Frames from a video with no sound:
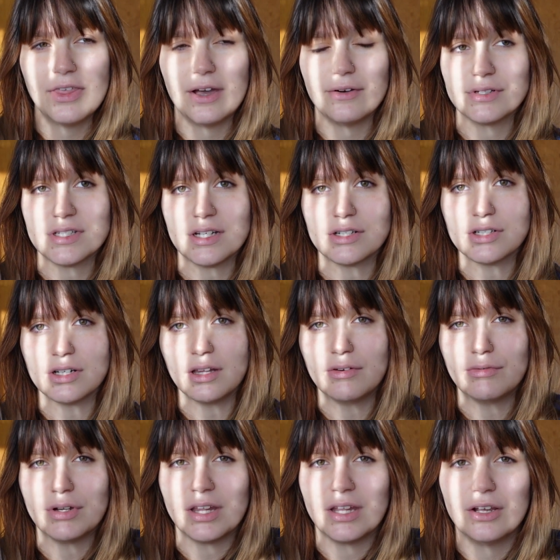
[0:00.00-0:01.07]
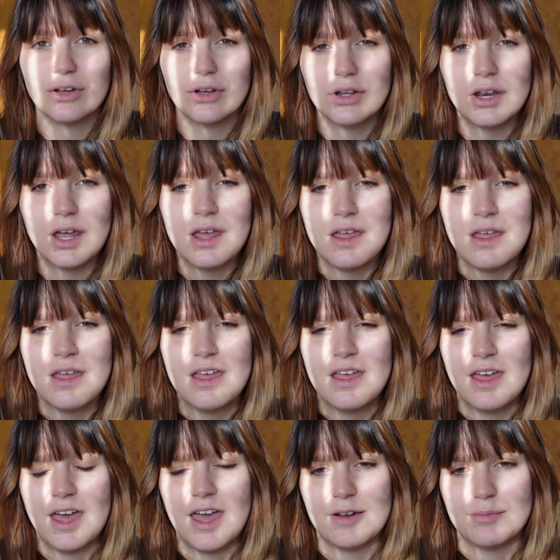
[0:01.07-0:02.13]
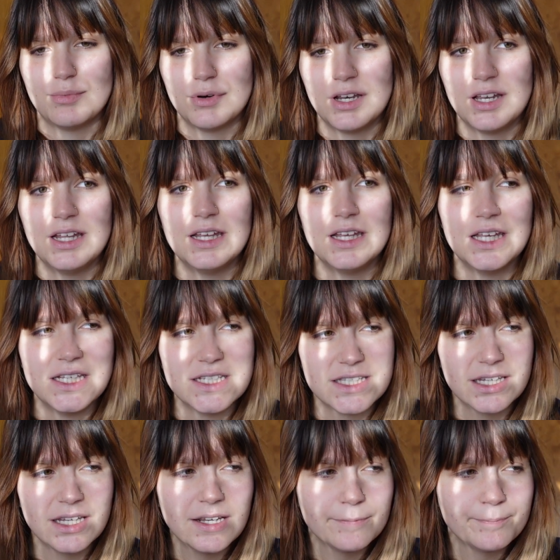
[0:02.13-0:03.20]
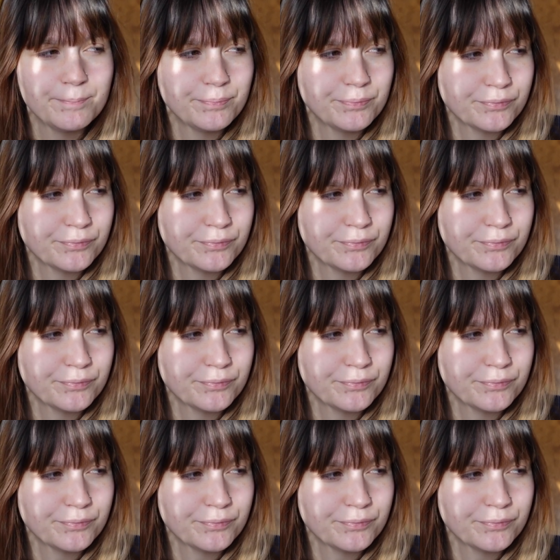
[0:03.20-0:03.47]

That was actually really good and pretty easy.